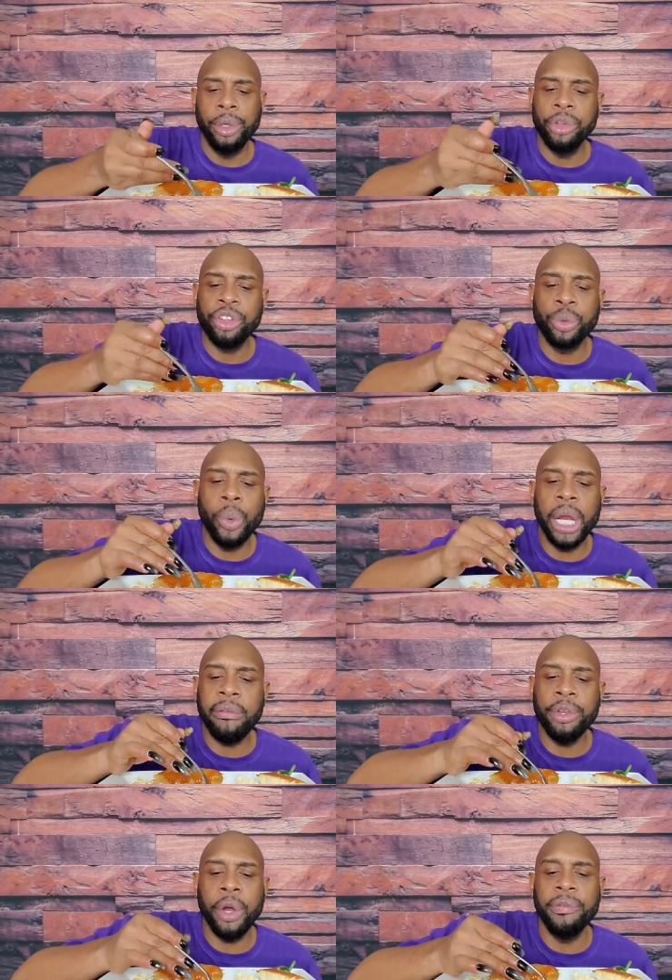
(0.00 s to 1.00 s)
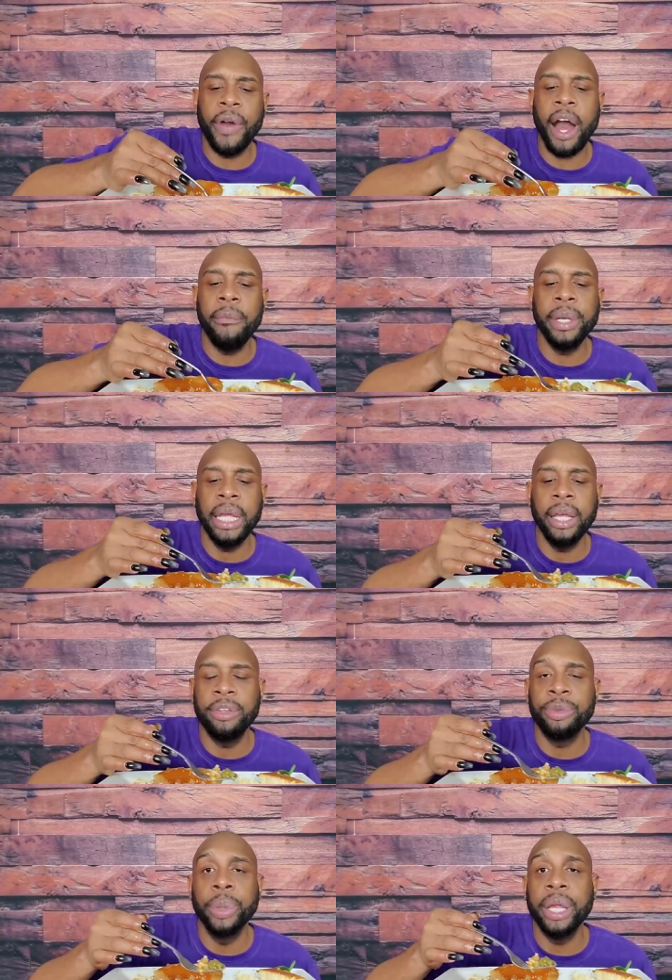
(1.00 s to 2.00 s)
you know, just whatever your involvement
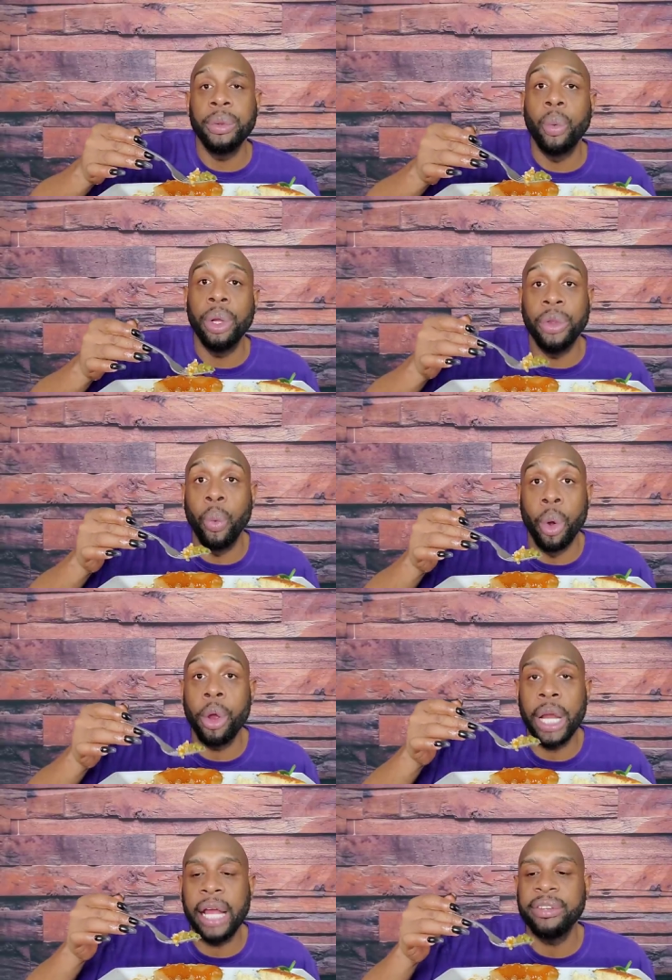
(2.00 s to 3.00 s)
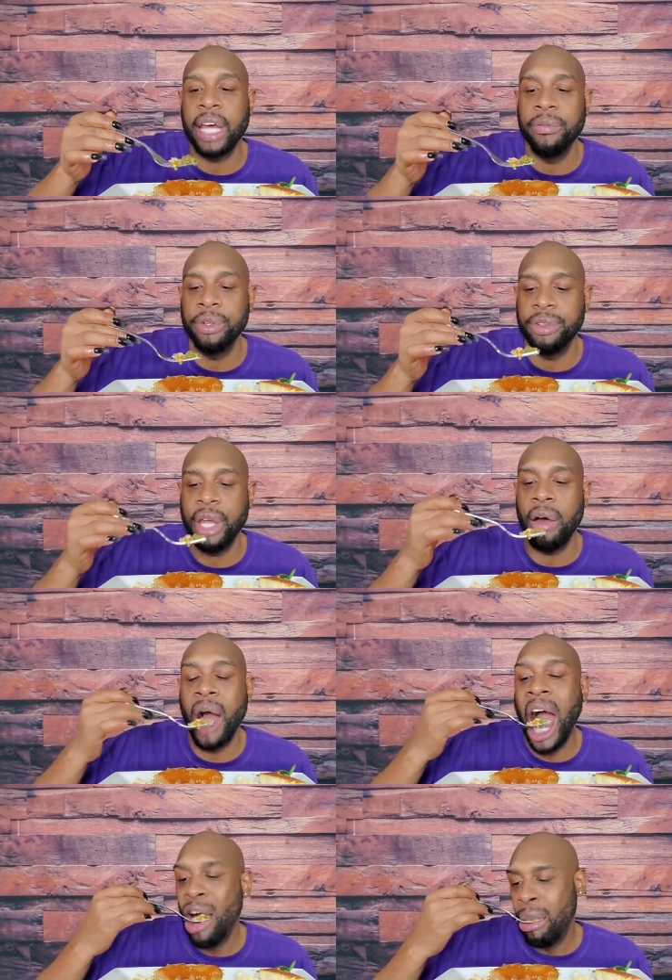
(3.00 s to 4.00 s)
is with the world outside of yourself.